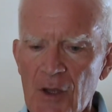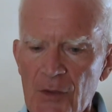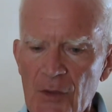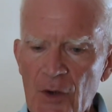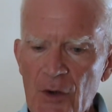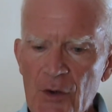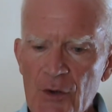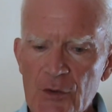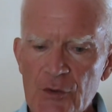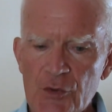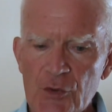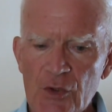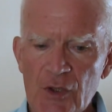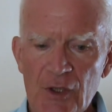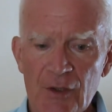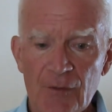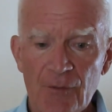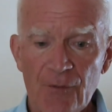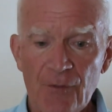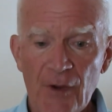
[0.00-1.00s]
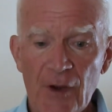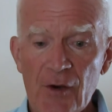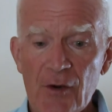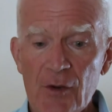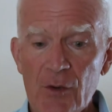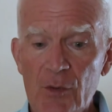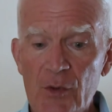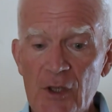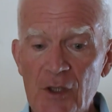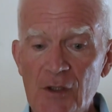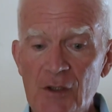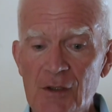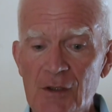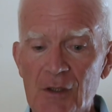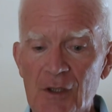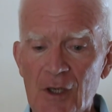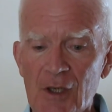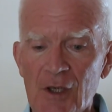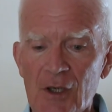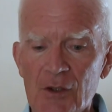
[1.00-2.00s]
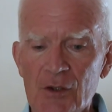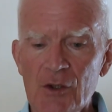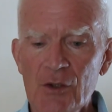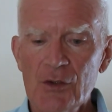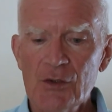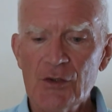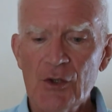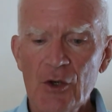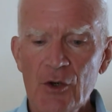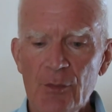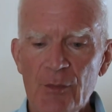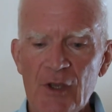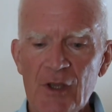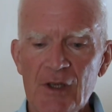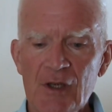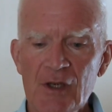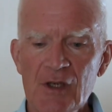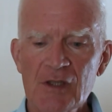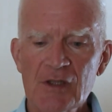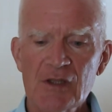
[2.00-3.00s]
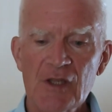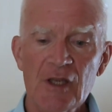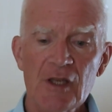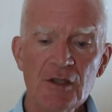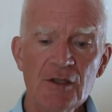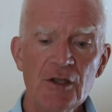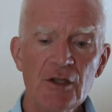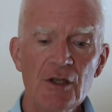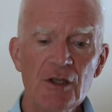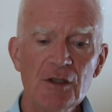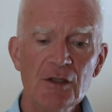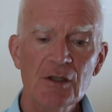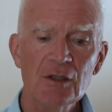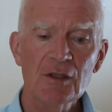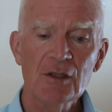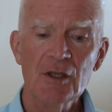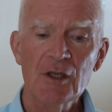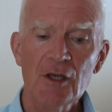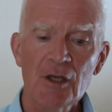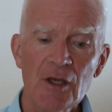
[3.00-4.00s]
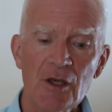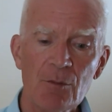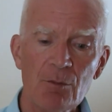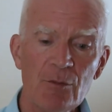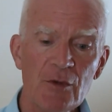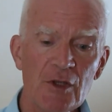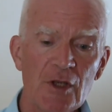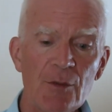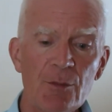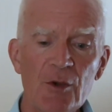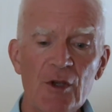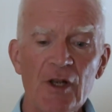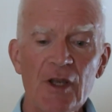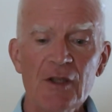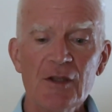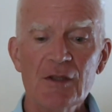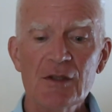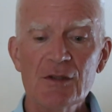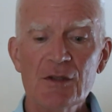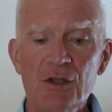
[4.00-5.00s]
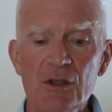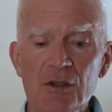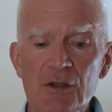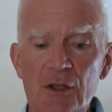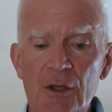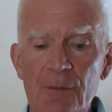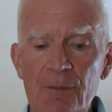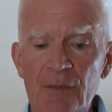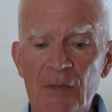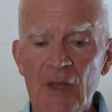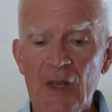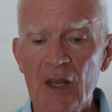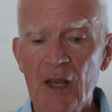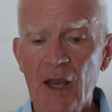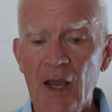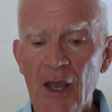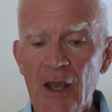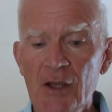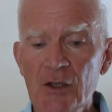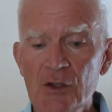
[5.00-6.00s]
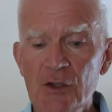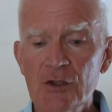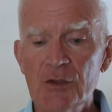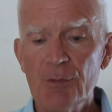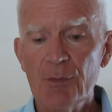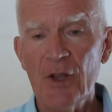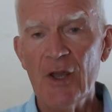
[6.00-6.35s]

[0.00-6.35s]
Those who get very rich do so because they cheat, manipulate the system, and just